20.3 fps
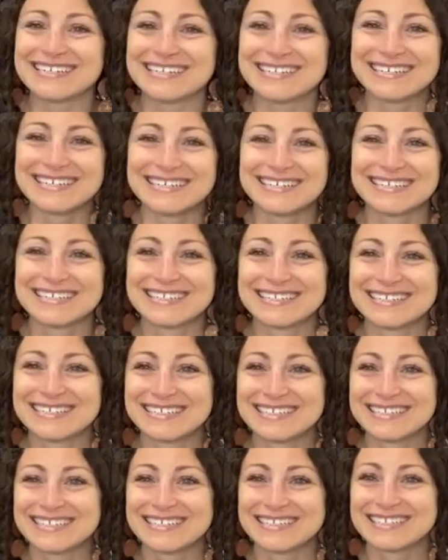
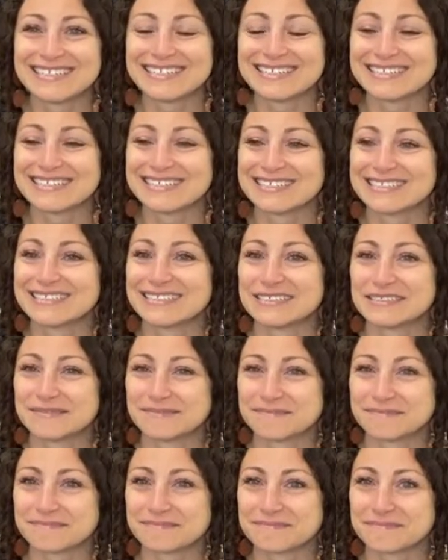
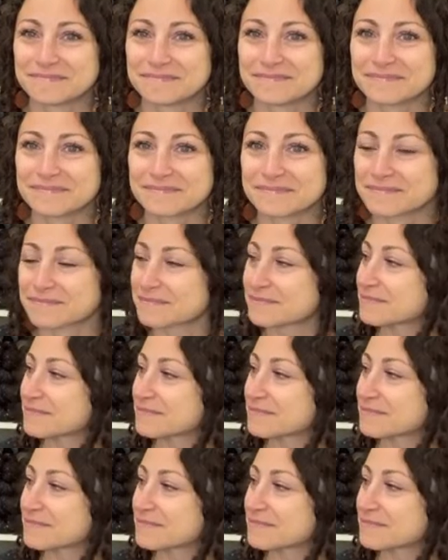The person shown says nothing.